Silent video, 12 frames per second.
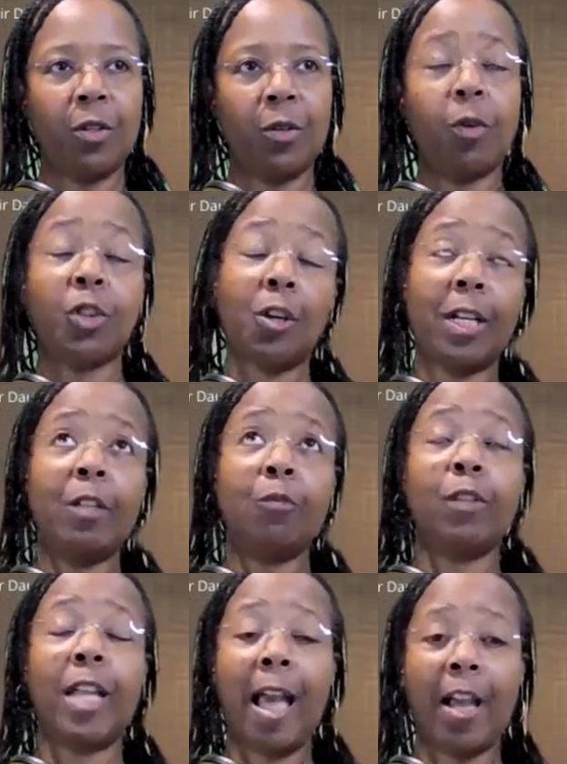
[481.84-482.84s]
to, or sorry, in
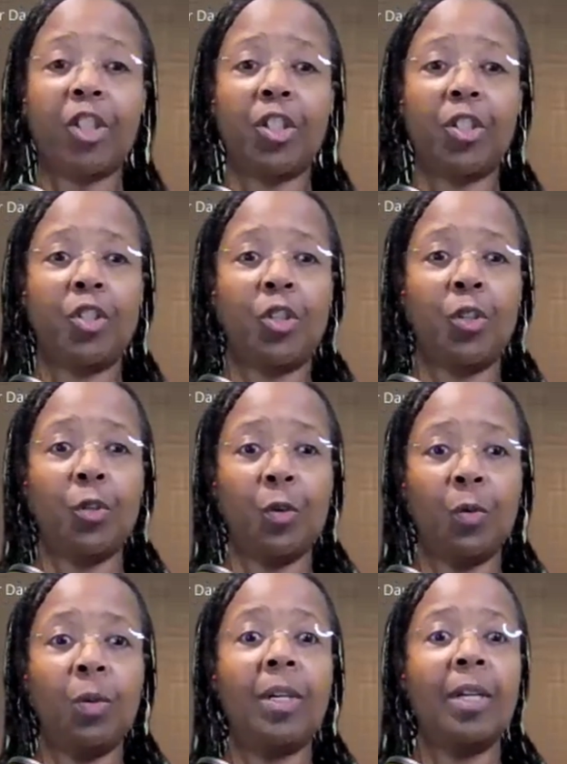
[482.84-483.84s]
reaction
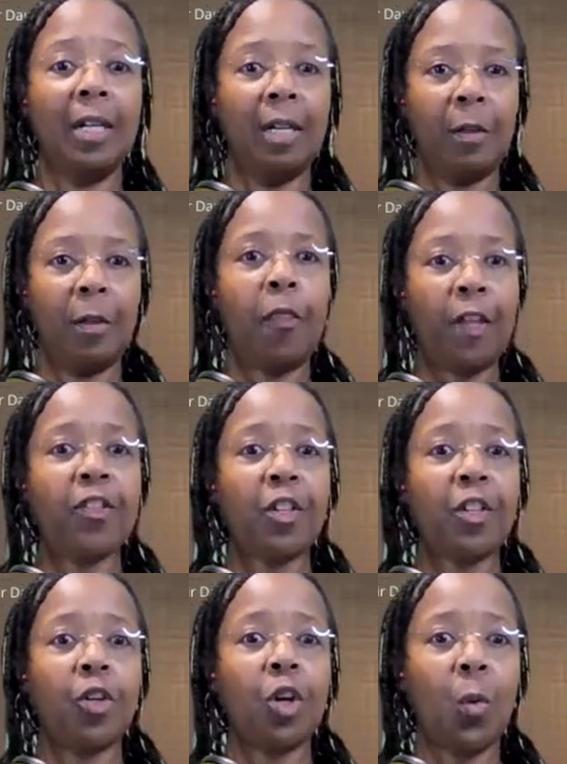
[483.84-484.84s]
to things that
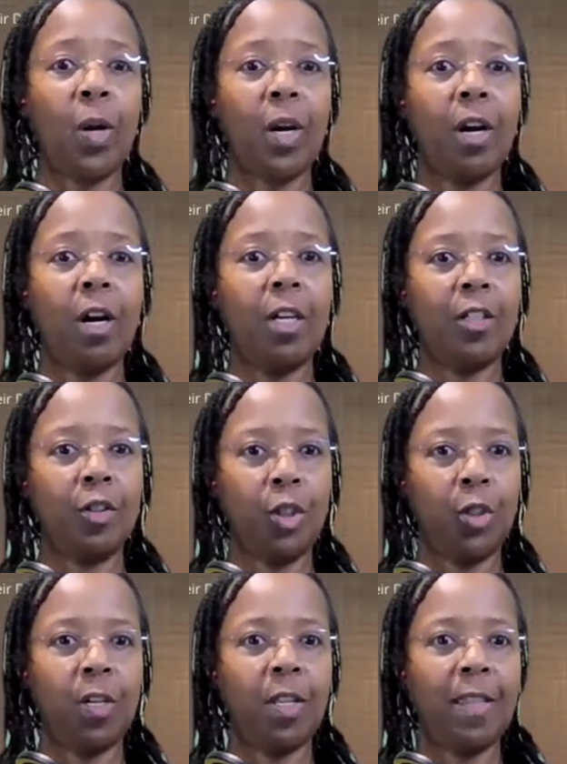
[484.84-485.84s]
are going on
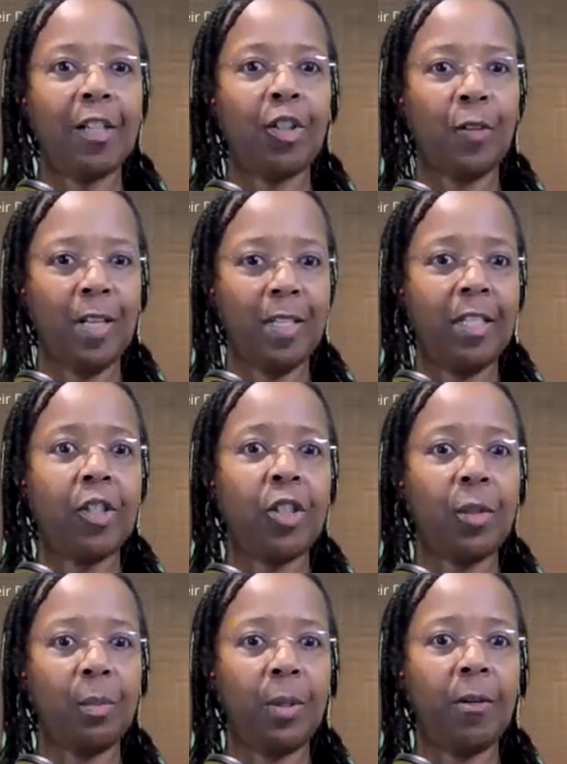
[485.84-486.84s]
during that
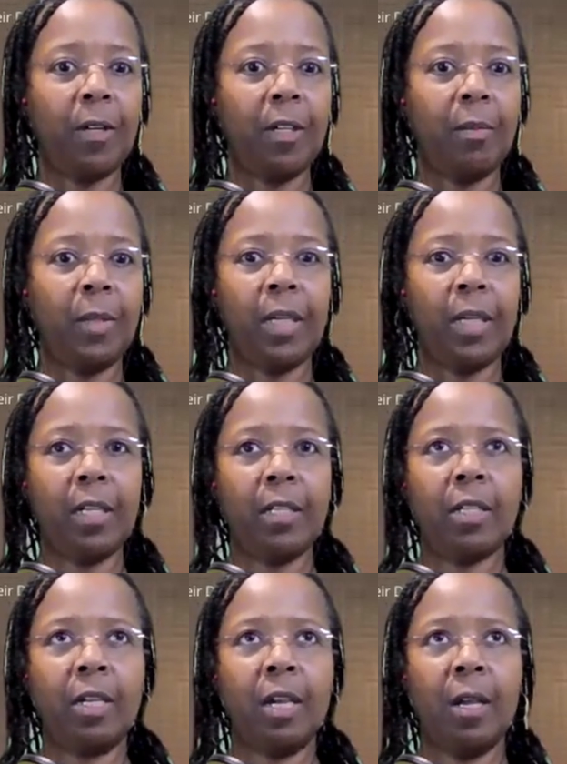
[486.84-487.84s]
transition period.
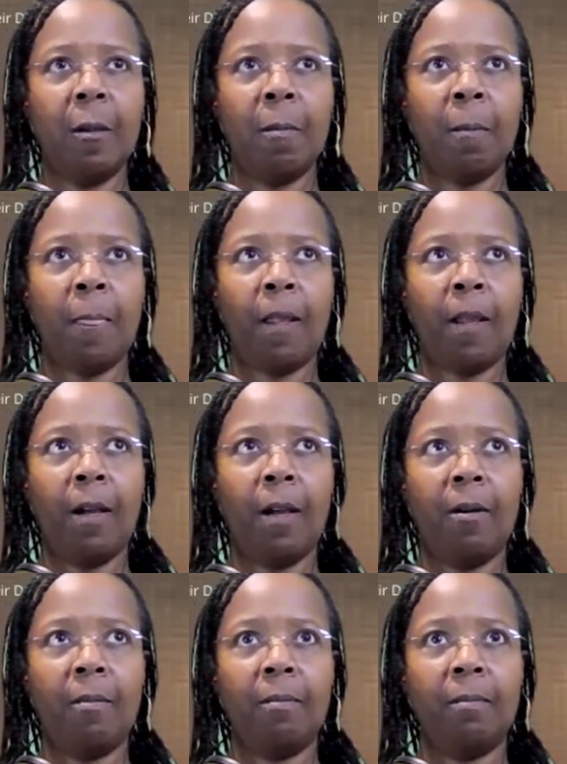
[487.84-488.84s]
Because mm-hmm.
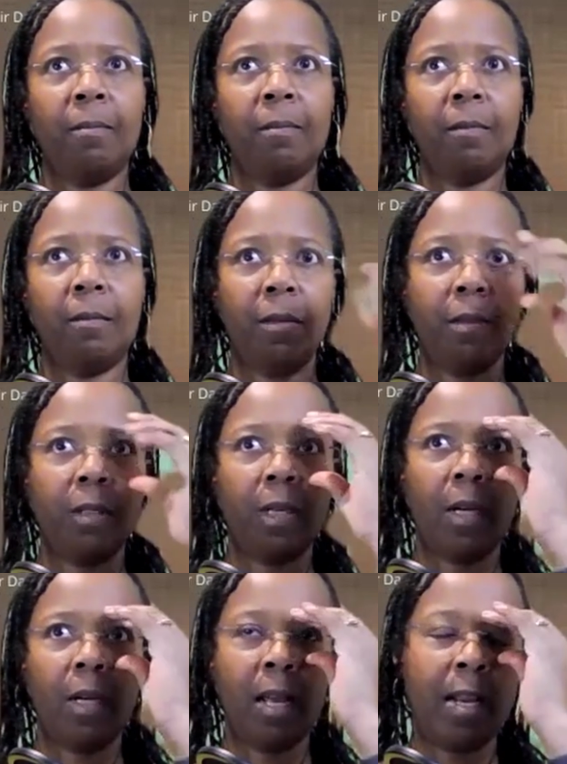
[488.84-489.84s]
um,
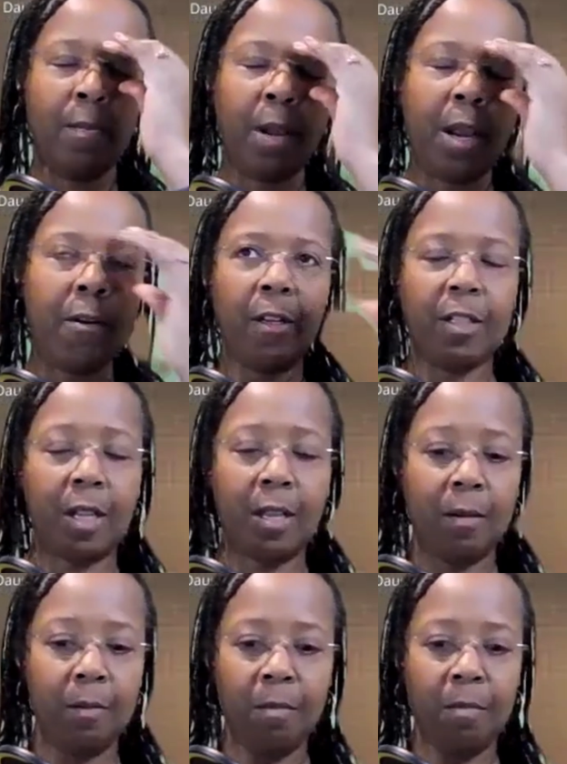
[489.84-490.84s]
and parents
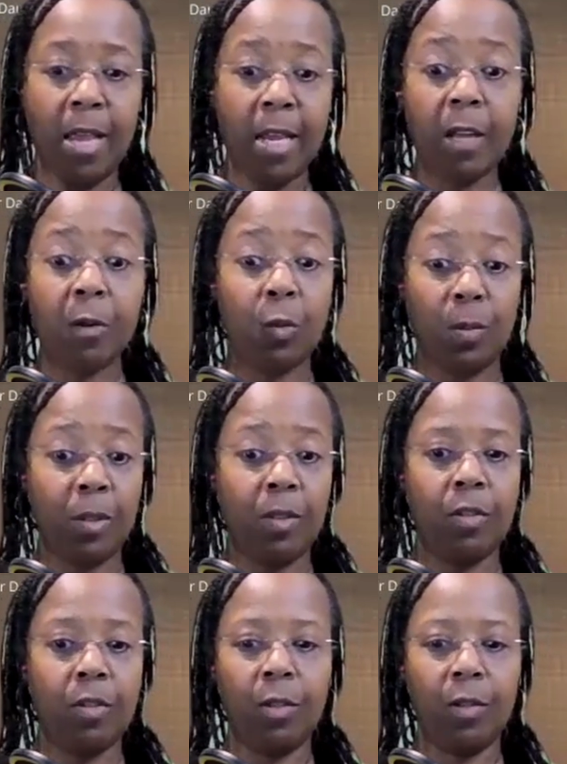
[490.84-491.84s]
and men and women
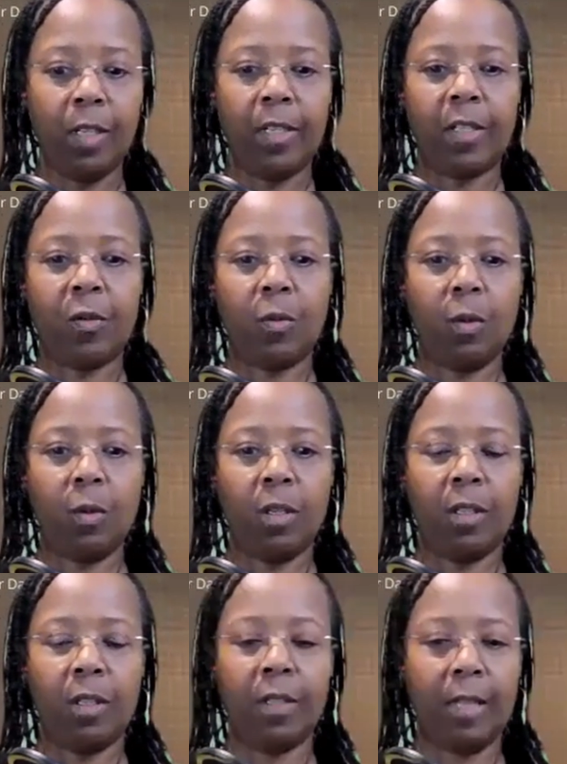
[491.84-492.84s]
do this
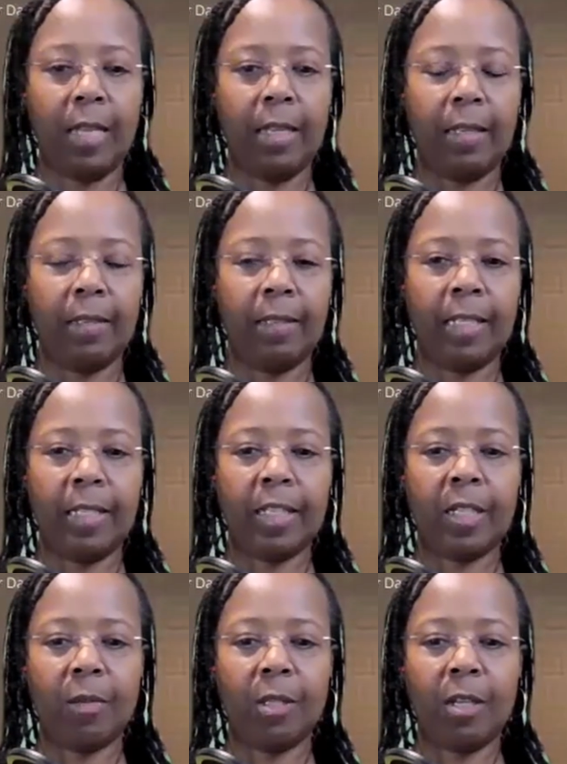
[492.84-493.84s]
where they can
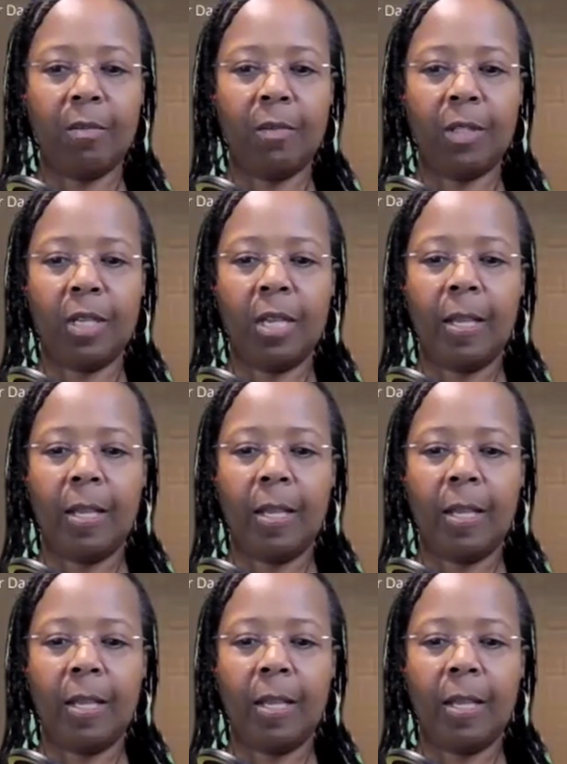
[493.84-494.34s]
sometimes